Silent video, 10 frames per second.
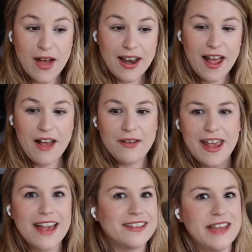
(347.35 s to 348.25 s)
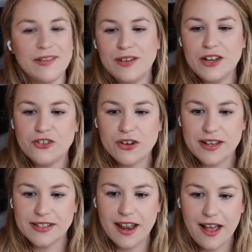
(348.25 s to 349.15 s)
Hello, yes, definitely join
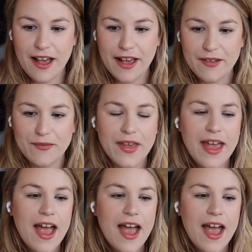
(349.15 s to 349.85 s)
us live.